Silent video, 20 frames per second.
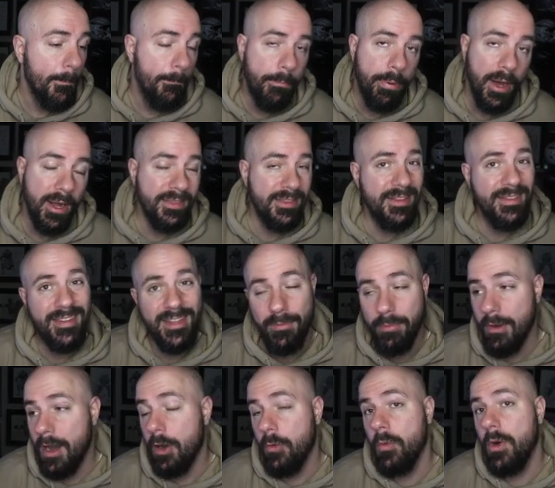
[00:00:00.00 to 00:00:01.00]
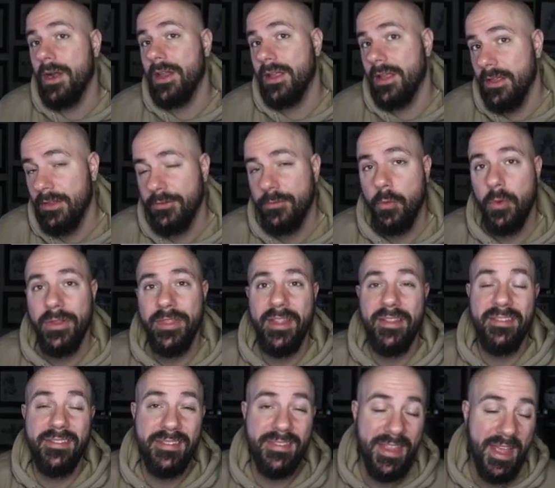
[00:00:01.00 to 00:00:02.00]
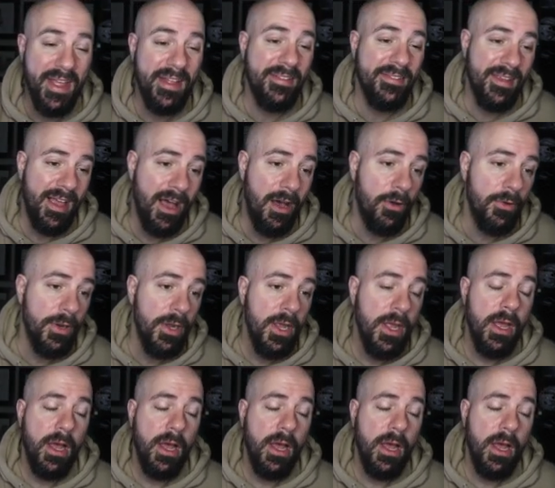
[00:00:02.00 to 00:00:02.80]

But the deep route running is one that stands out.